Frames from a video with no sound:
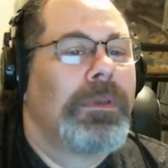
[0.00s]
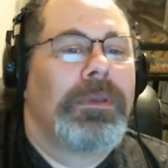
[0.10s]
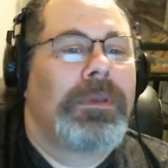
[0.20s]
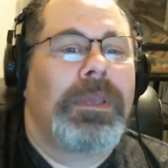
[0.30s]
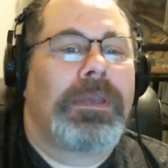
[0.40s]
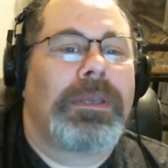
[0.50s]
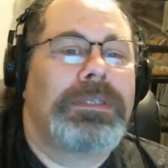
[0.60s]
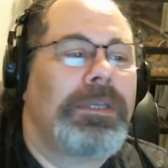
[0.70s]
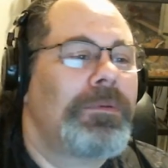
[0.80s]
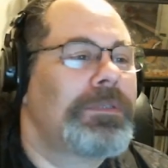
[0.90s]
Yeah,
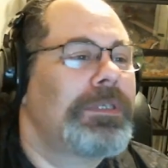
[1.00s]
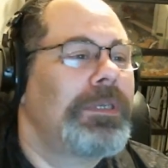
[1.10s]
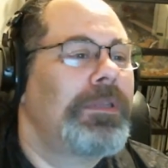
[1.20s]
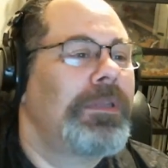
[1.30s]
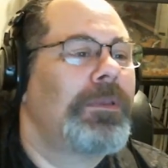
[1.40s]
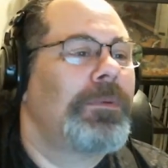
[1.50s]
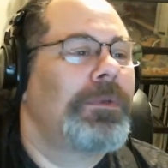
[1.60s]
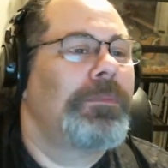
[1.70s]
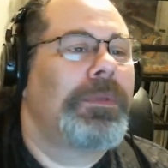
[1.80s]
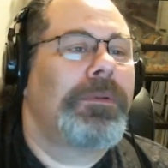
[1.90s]
because I don't see another
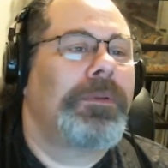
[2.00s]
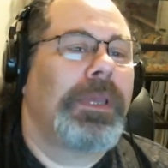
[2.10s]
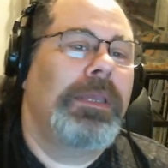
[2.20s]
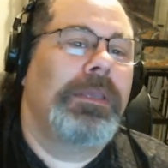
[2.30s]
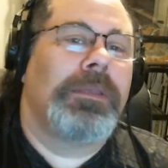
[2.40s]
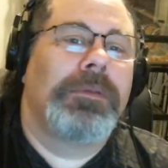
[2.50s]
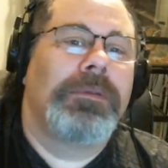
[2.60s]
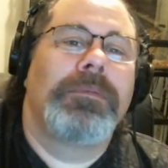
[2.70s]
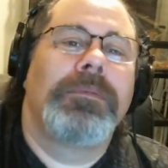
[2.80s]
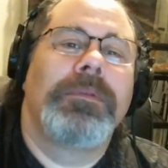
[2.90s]
one, but hey,
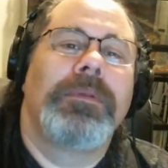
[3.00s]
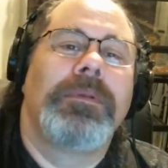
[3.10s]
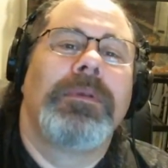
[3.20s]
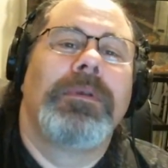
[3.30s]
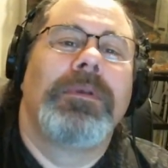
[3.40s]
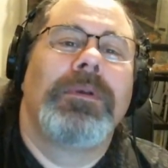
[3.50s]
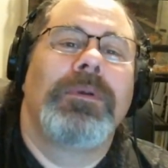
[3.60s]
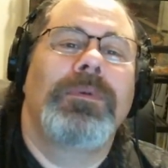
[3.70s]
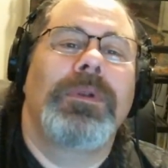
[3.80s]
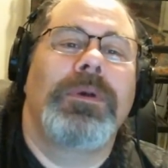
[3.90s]

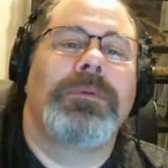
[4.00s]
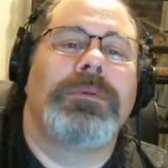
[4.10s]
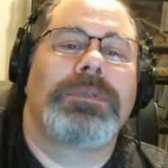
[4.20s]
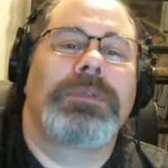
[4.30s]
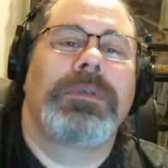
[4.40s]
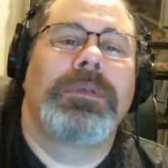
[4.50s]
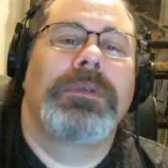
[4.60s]
who knows?